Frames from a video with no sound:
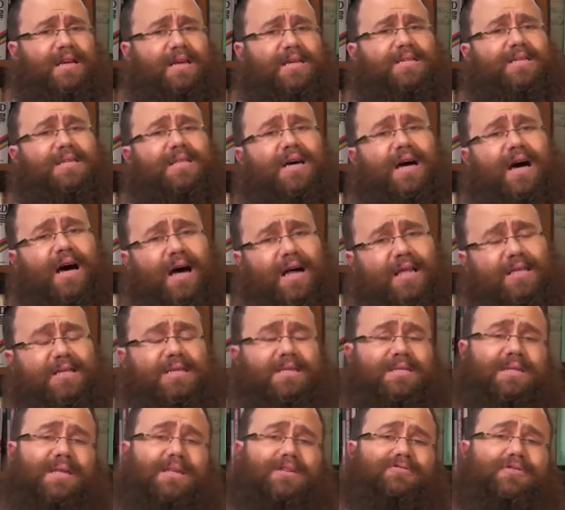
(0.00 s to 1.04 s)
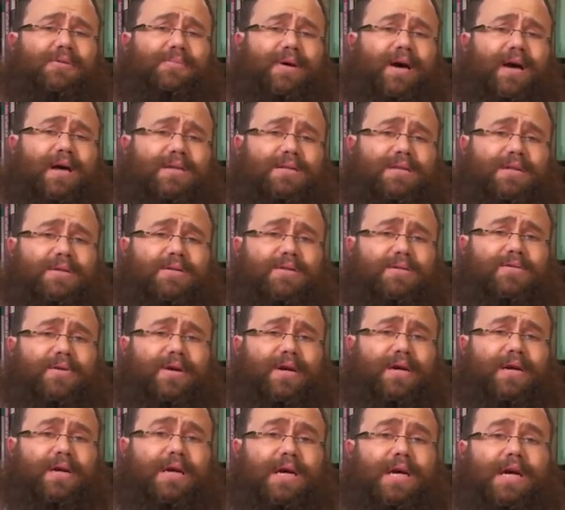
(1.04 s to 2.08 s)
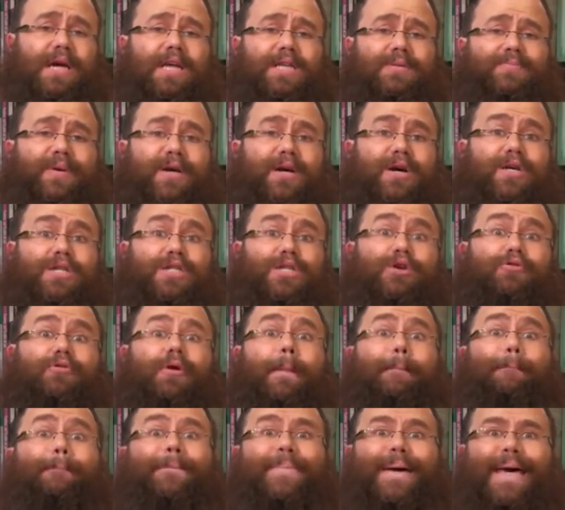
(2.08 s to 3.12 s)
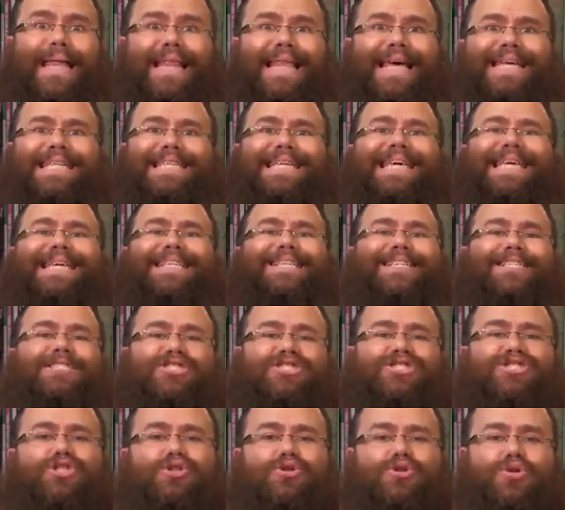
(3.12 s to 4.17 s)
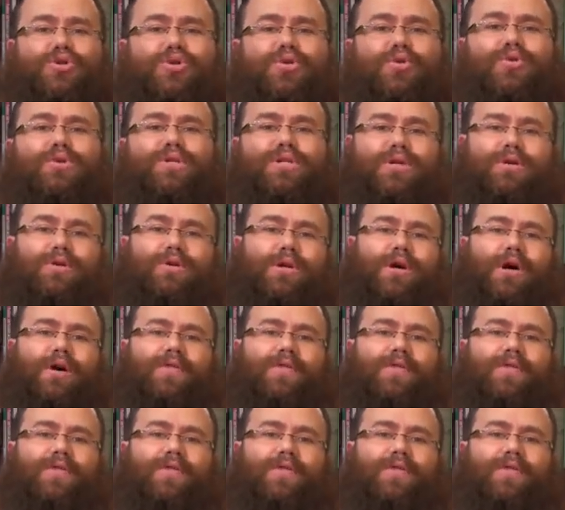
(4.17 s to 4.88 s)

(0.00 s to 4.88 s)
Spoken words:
So the answer, says Rabbi Isaac Luria, is because your ability to choose good